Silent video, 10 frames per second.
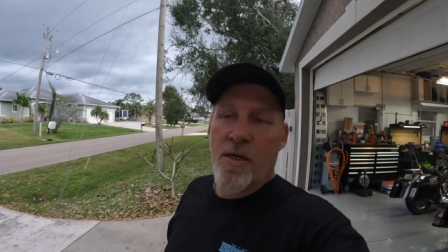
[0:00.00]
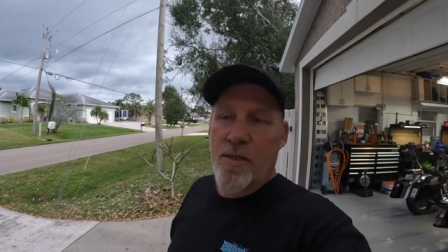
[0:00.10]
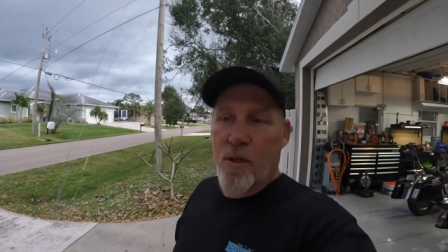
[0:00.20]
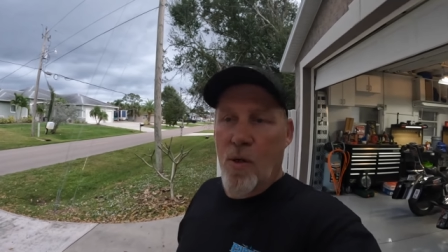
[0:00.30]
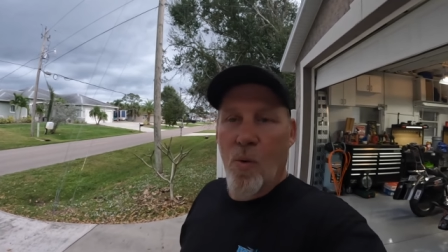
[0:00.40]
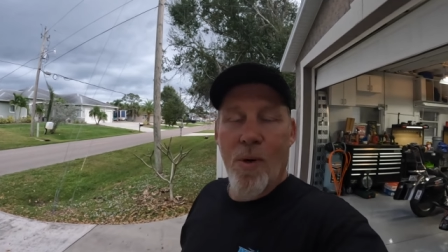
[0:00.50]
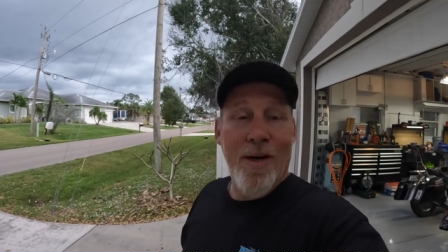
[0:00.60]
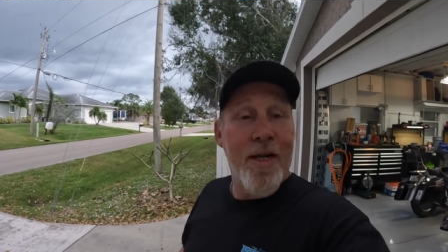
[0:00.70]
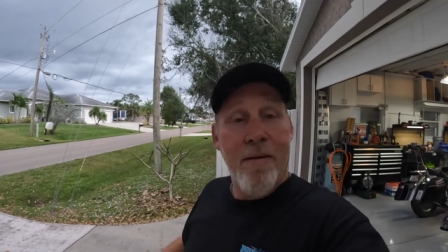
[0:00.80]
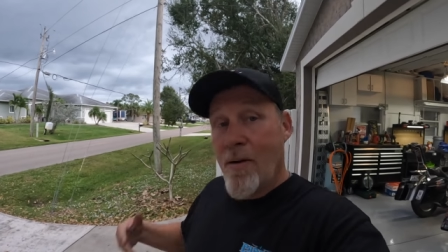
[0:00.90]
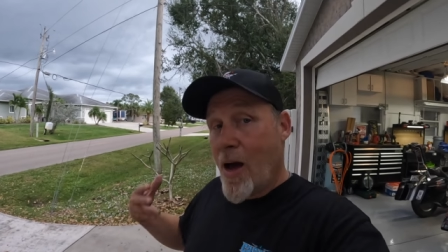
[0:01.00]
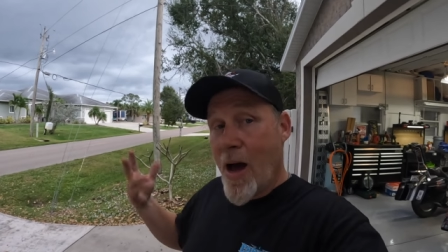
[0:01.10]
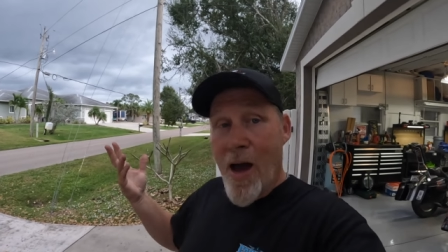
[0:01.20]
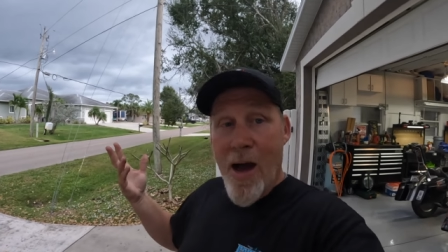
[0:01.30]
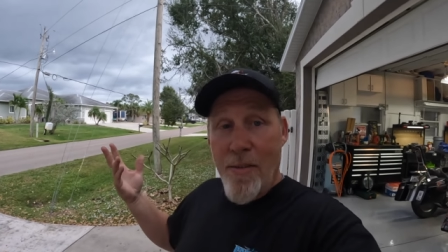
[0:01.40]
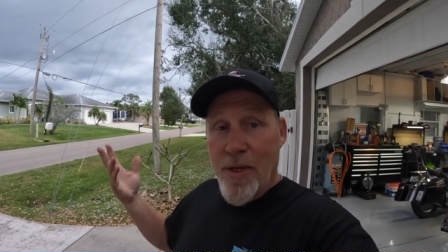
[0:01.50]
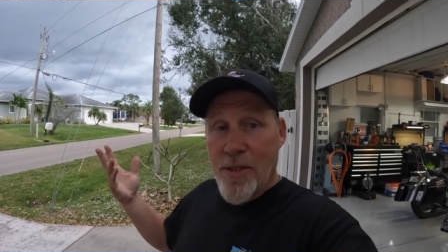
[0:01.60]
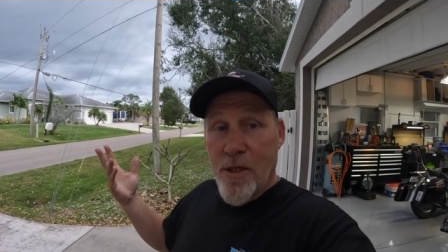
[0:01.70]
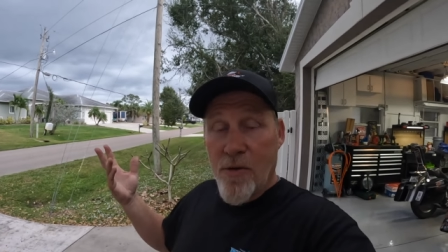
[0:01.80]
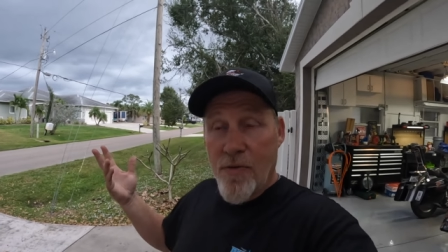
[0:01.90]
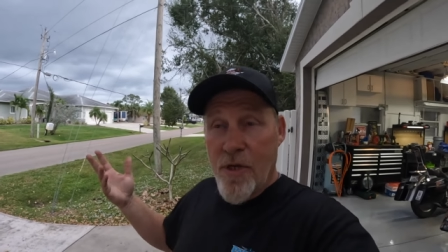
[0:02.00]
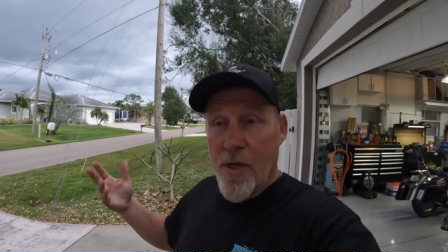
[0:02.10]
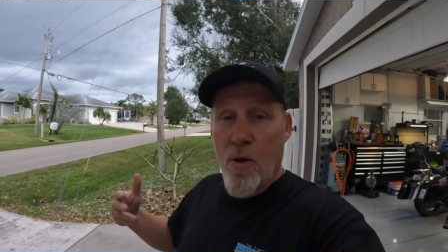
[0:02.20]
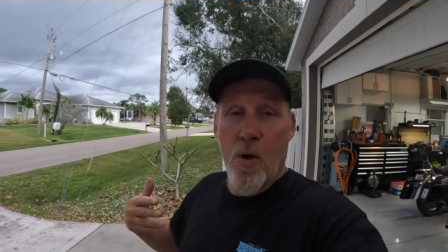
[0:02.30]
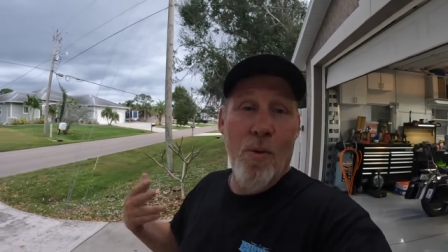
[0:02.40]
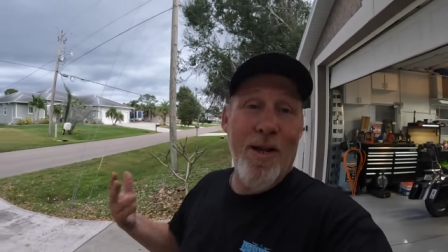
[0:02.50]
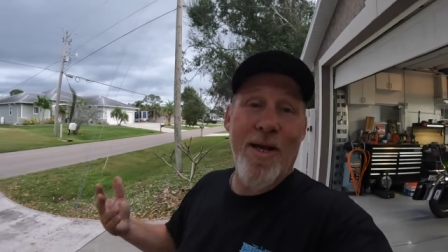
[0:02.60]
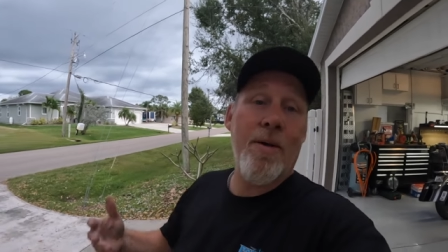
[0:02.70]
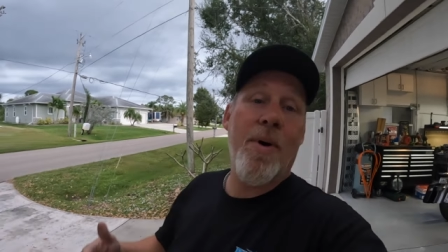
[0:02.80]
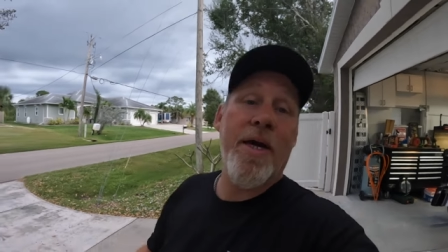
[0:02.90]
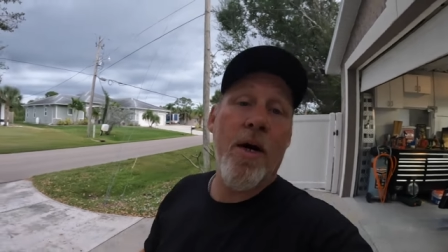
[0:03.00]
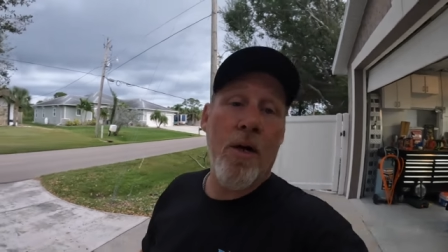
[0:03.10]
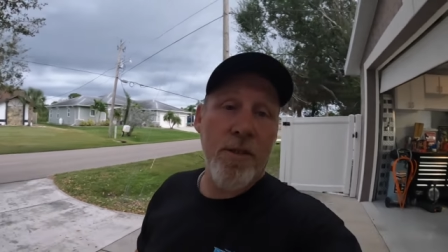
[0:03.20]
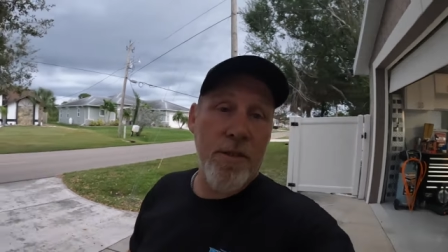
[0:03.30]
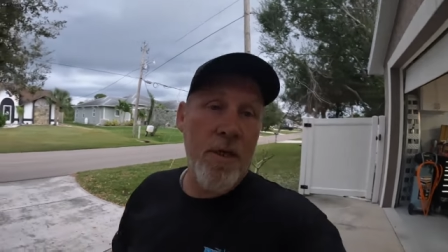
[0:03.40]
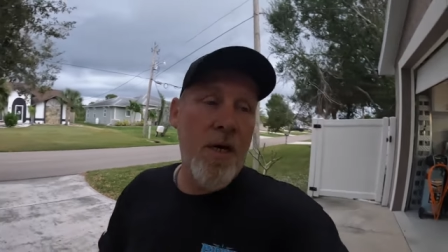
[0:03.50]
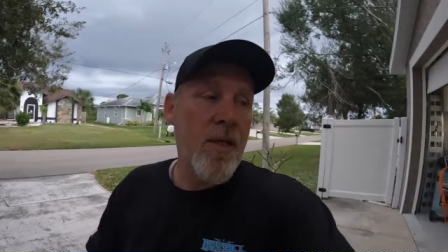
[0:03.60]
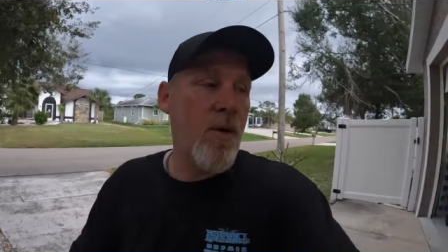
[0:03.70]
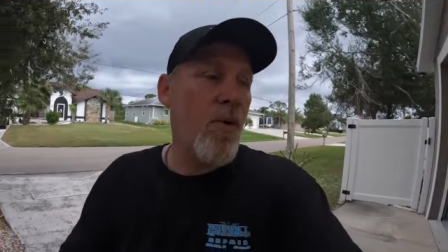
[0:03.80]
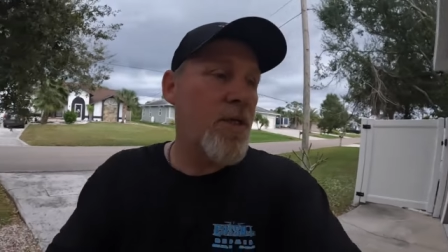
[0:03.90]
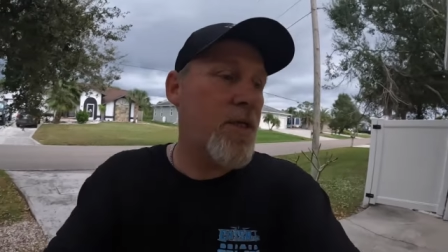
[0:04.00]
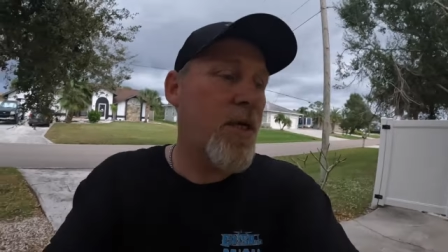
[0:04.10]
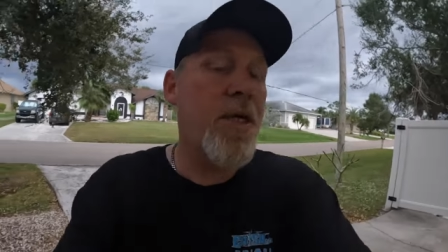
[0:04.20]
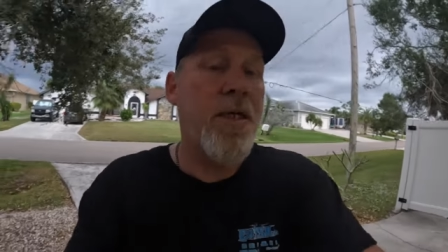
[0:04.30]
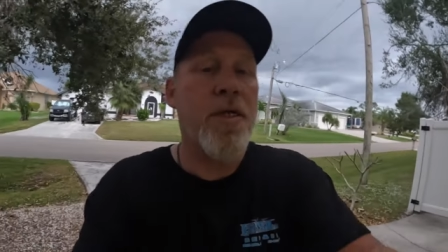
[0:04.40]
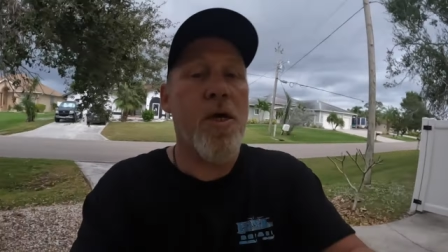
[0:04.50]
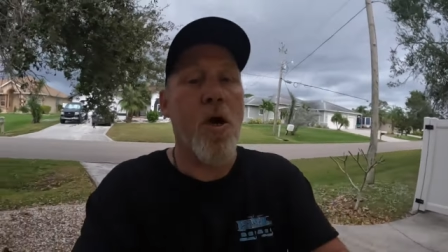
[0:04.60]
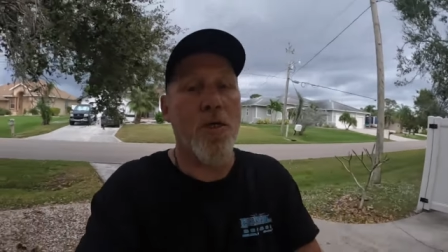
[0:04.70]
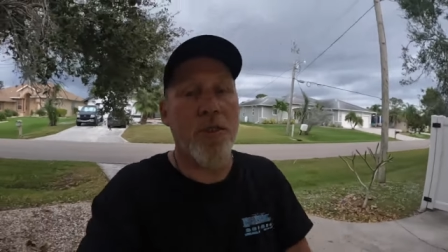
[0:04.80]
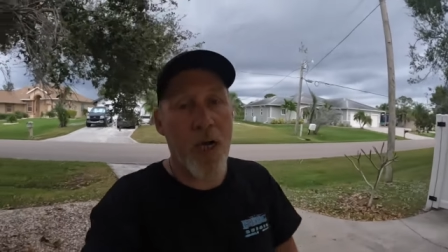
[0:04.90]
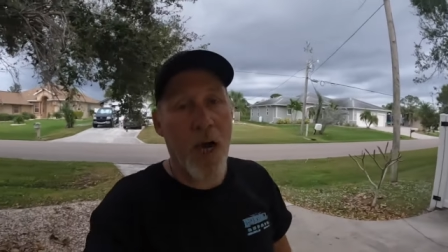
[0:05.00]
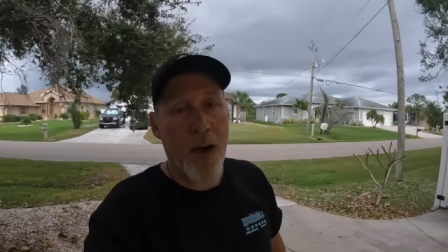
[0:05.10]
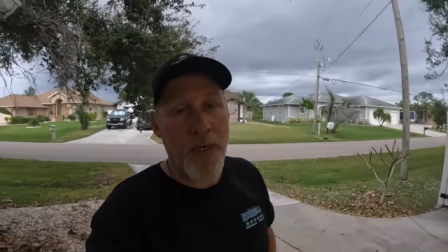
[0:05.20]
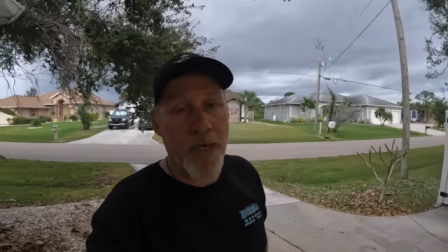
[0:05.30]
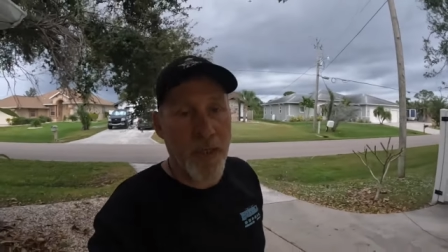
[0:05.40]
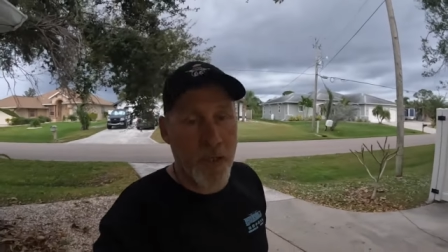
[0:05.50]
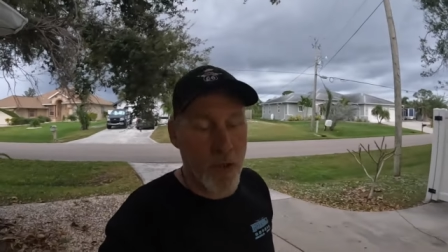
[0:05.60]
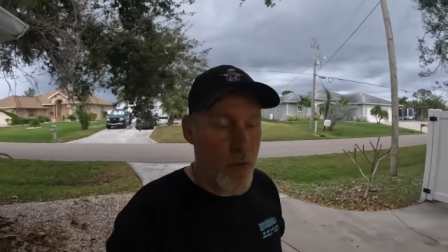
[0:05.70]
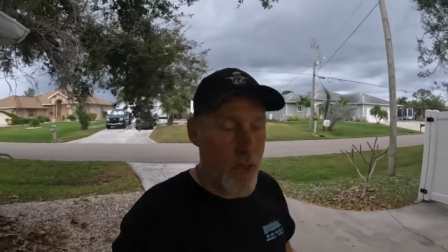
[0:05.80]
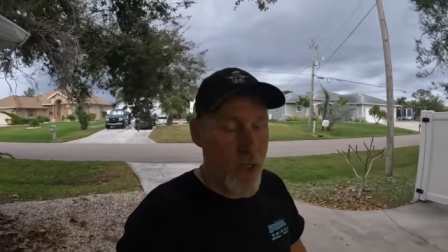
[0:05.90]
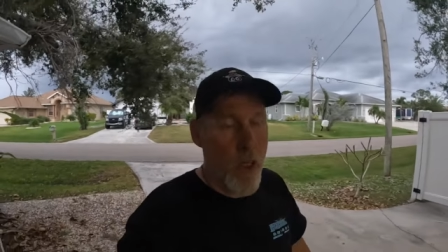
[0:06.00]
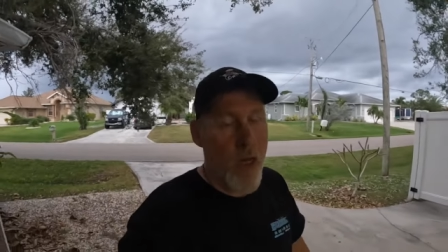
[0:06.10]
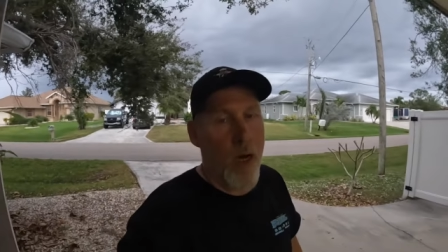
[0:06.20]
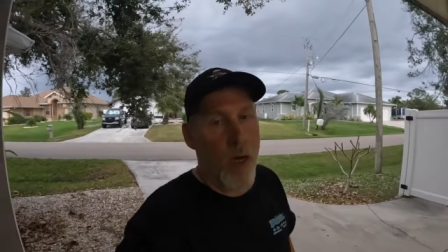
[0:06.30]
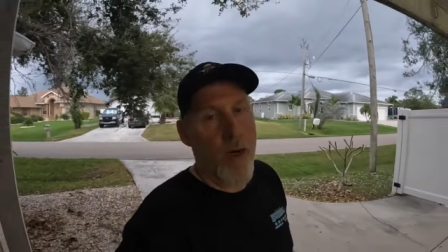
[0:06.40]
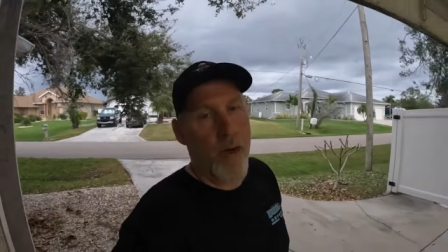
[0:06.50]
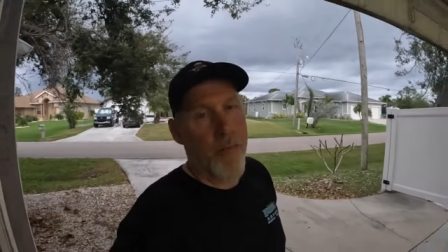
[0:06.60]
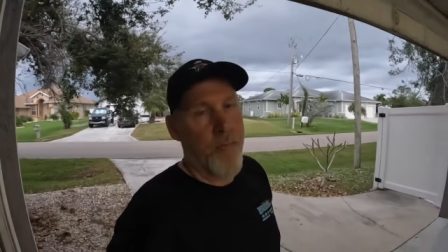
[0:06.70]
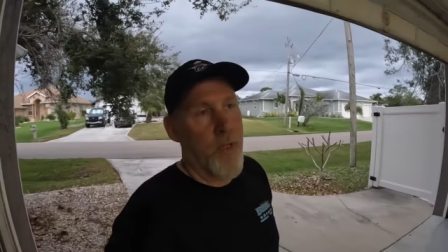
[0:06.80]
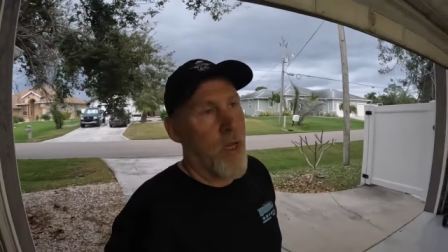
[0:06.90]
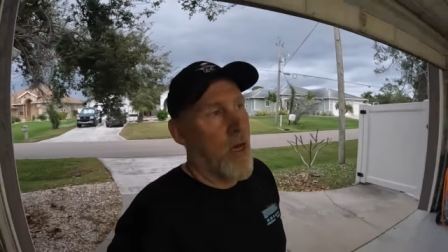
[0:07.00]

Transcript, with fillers: So what I myself did, or what anybody else that wants to get into the R C hobby can do, um,